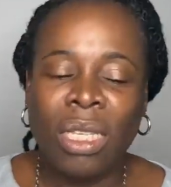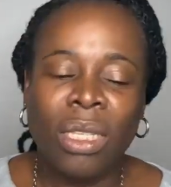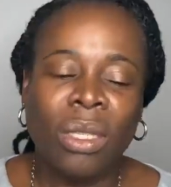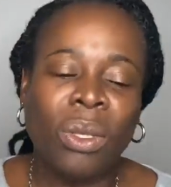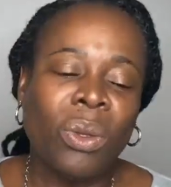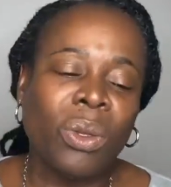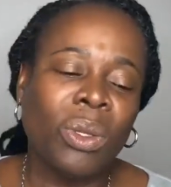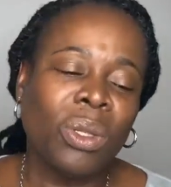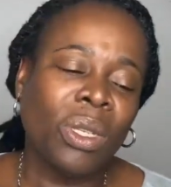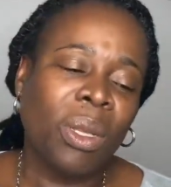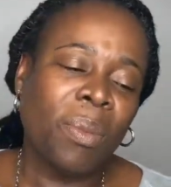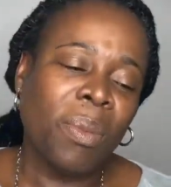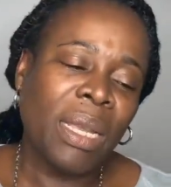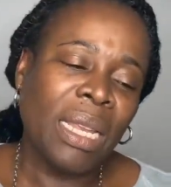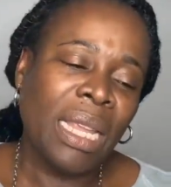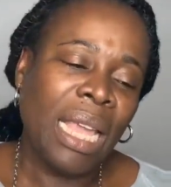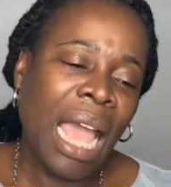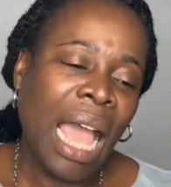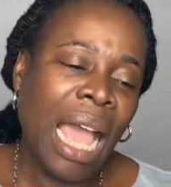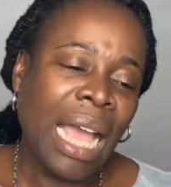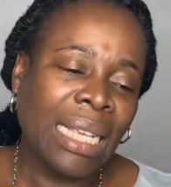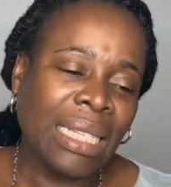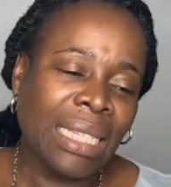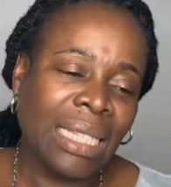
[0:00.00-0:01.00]
So
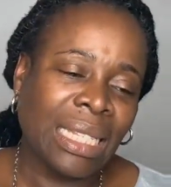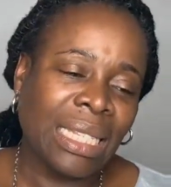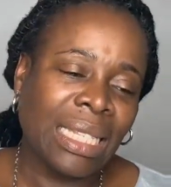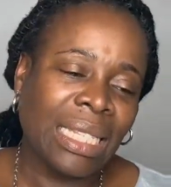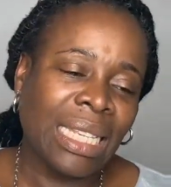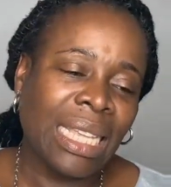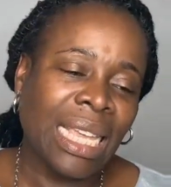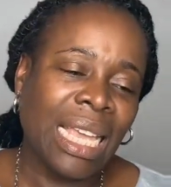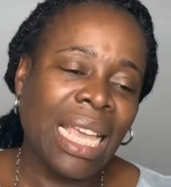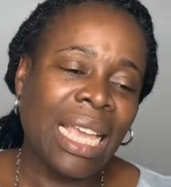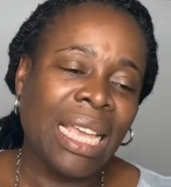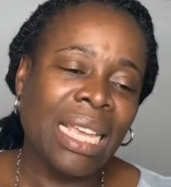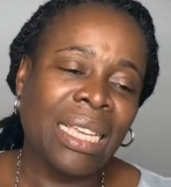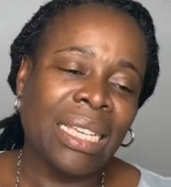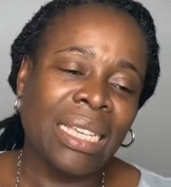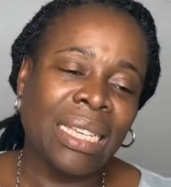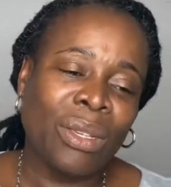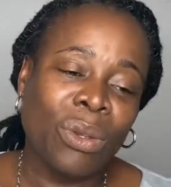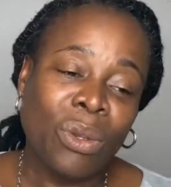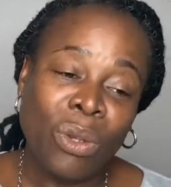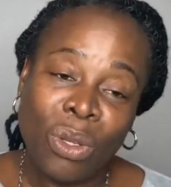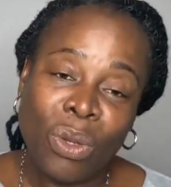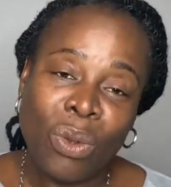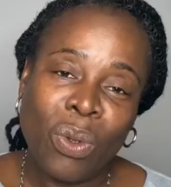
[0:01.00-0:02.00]
somebody asked a
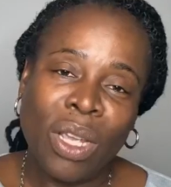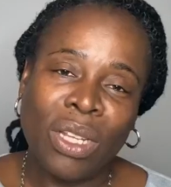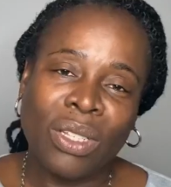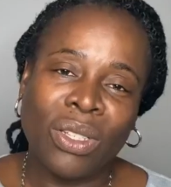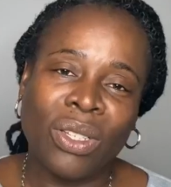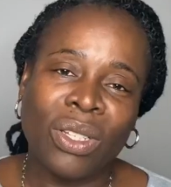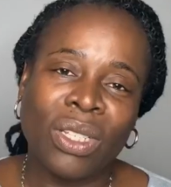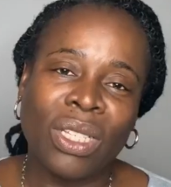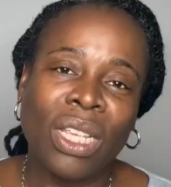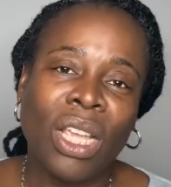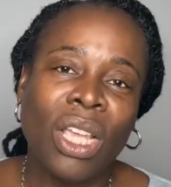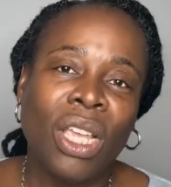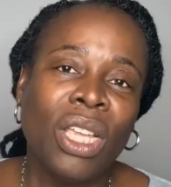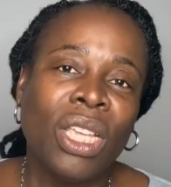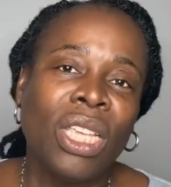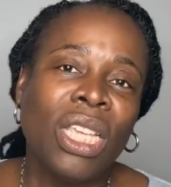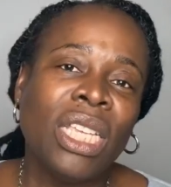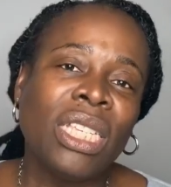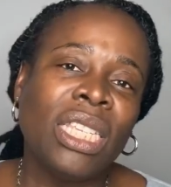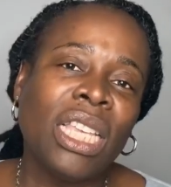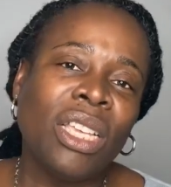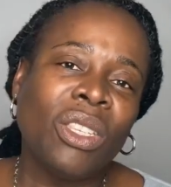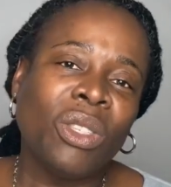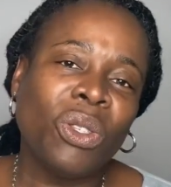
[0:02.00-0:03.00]
good question.
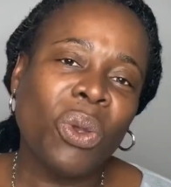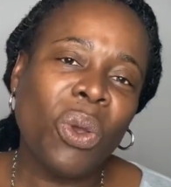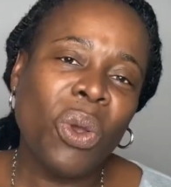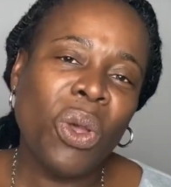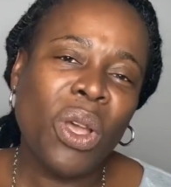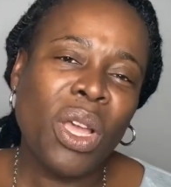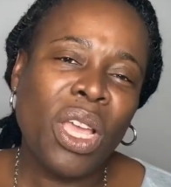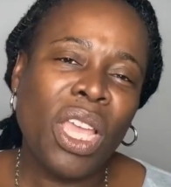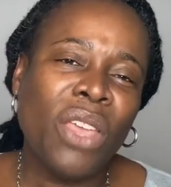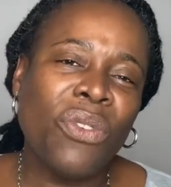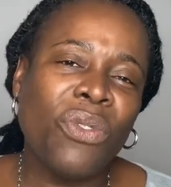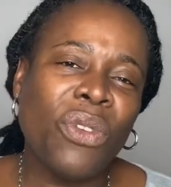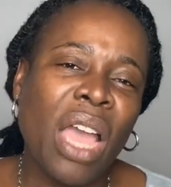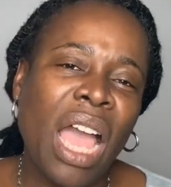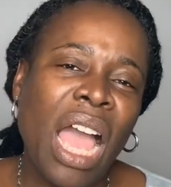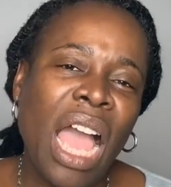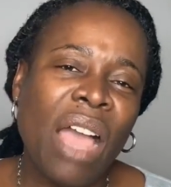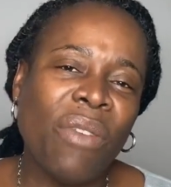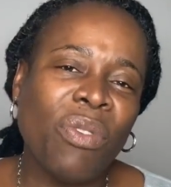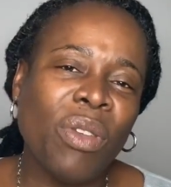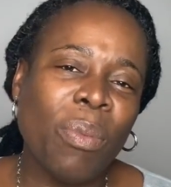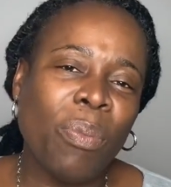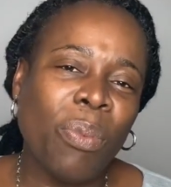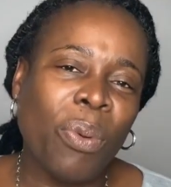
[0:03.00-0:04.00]
He says, so if you're
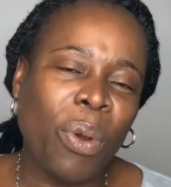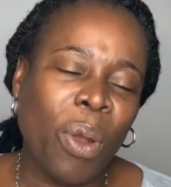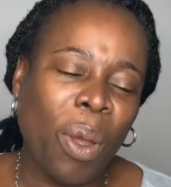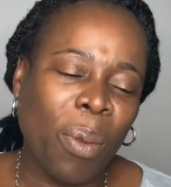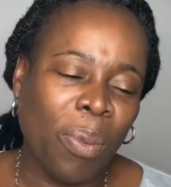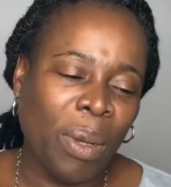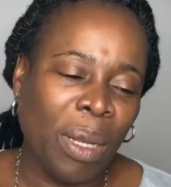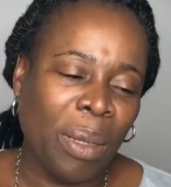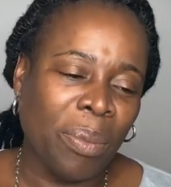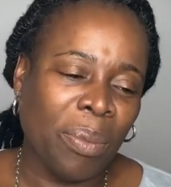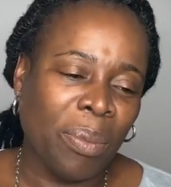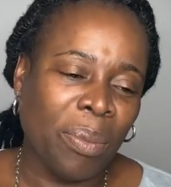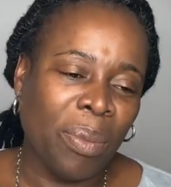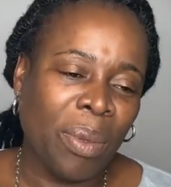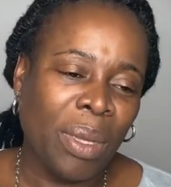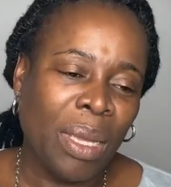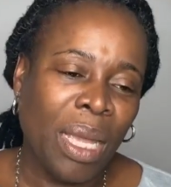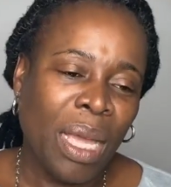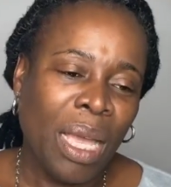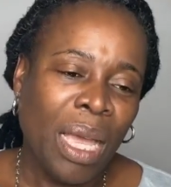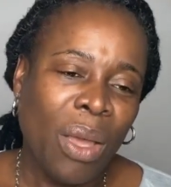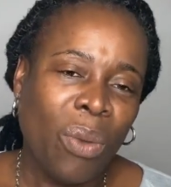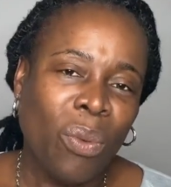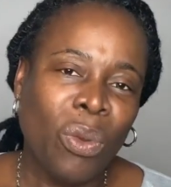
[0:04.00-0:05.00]
having problem
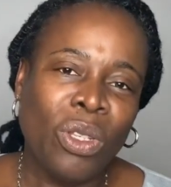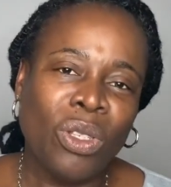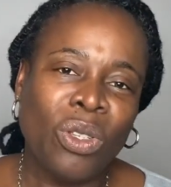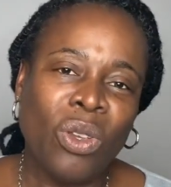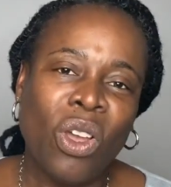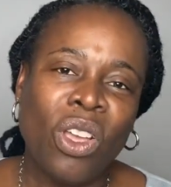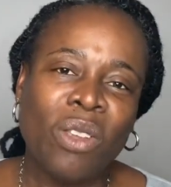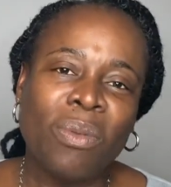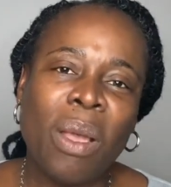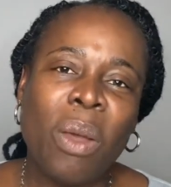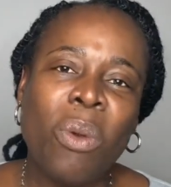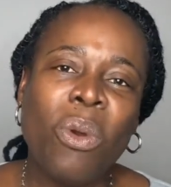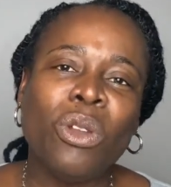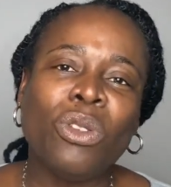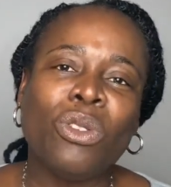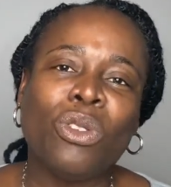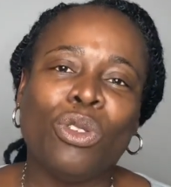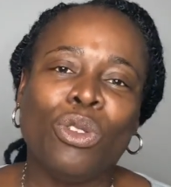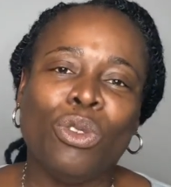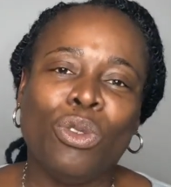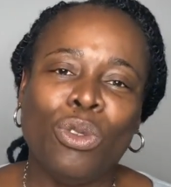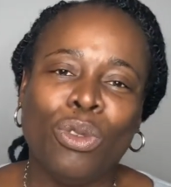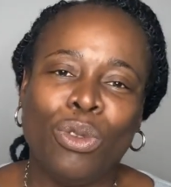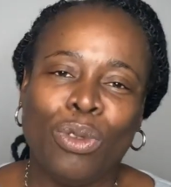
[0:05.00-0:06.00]
with your husband,
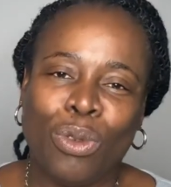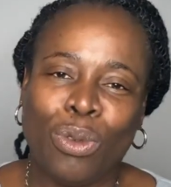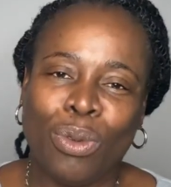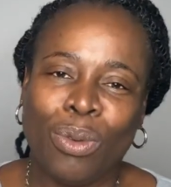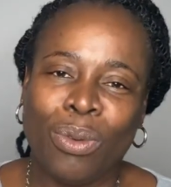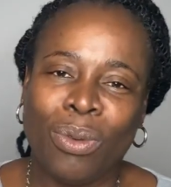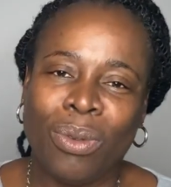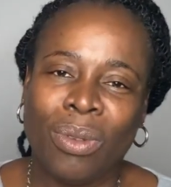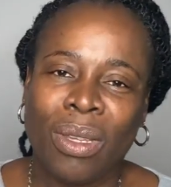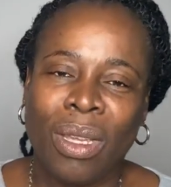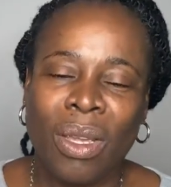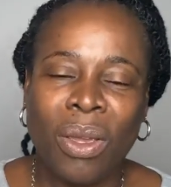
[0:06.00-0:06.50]
what do you do?